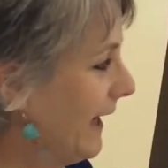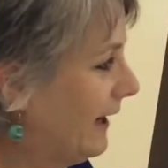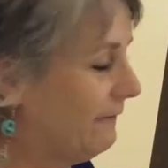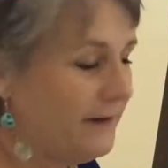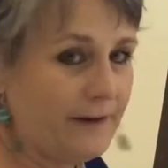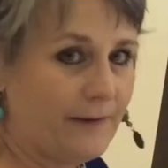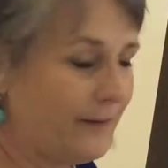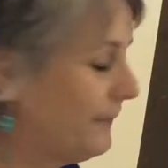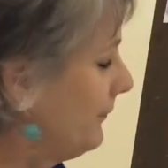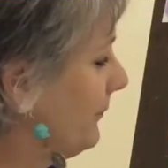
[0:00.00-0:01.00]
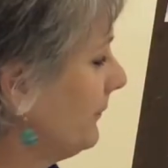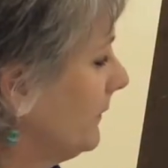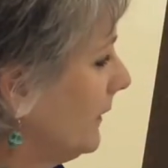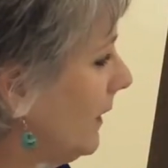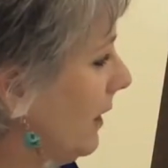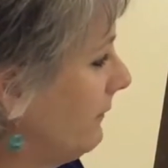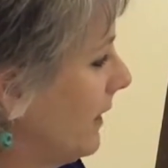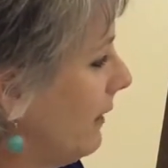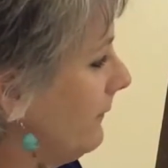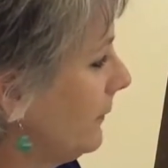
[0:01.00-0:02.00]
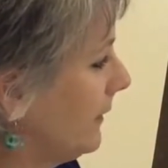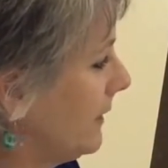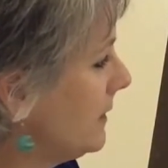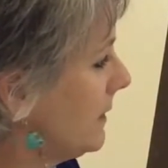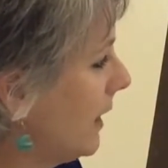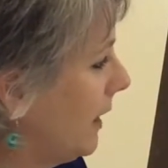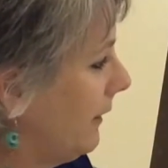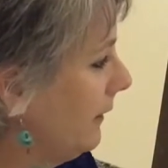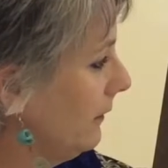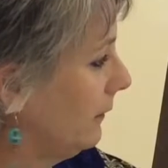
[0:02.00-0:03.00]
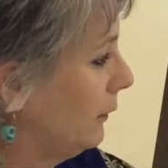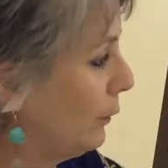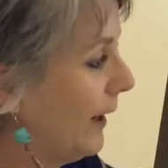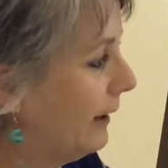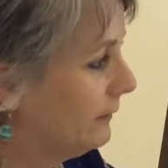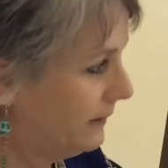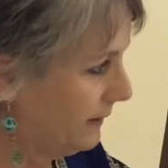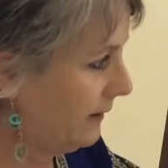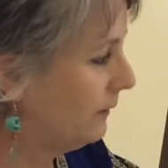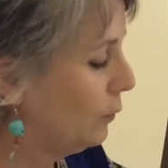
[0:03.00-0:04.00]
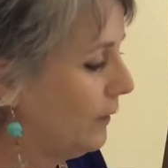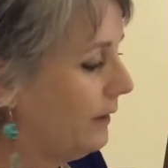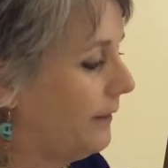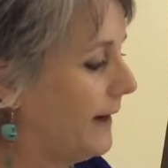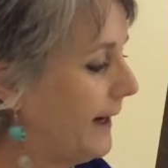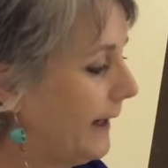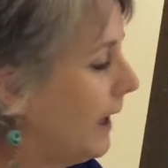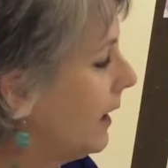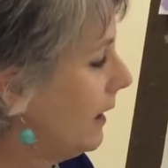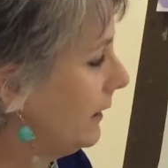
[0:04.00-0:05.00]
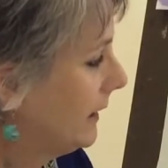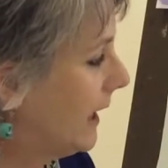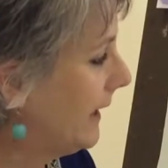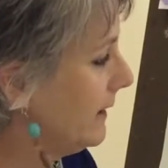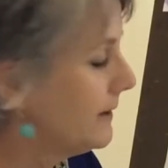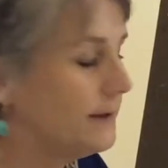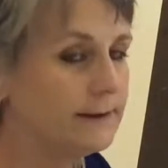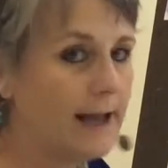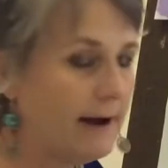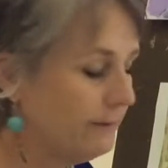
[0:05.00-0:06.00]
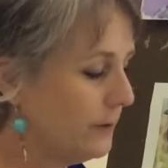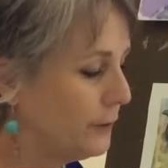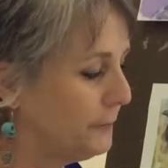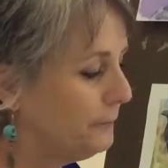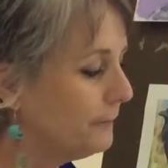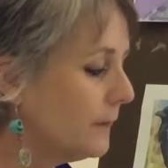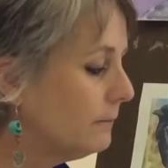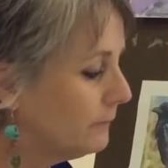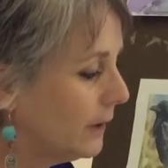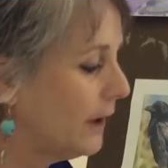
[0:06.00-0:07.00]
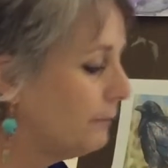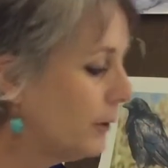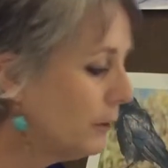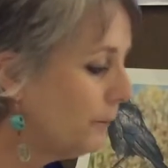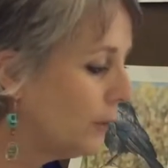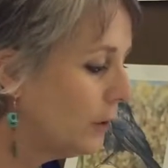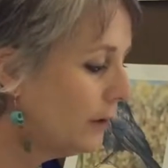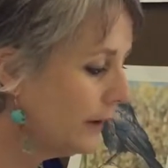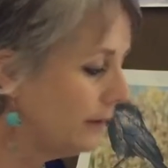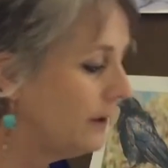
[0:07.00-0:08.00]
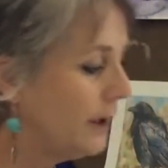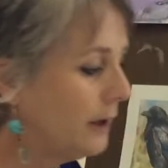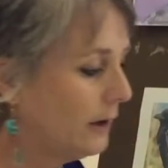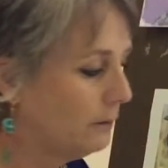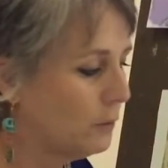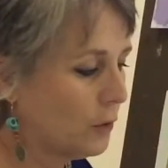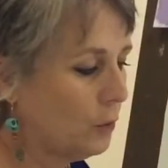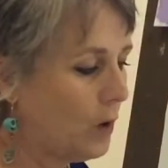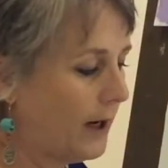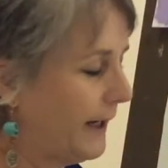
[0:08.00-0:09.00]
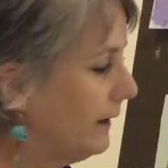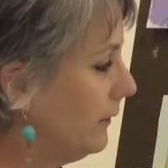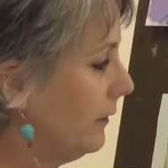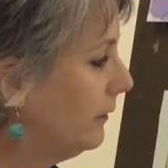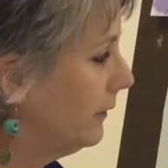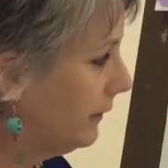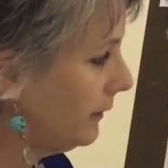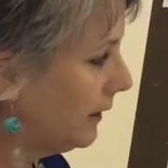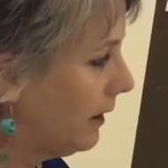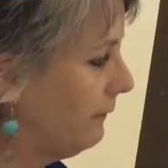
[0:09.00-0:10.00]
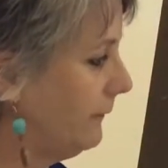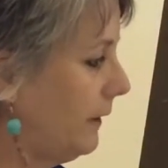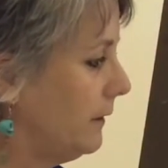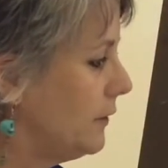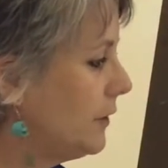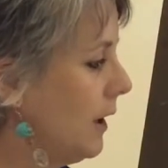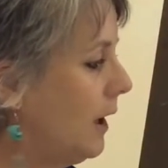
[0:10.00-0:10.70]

canvas. And I've covered it, grounded it with a light lavender, not a purple, and a little more white. Good coverage.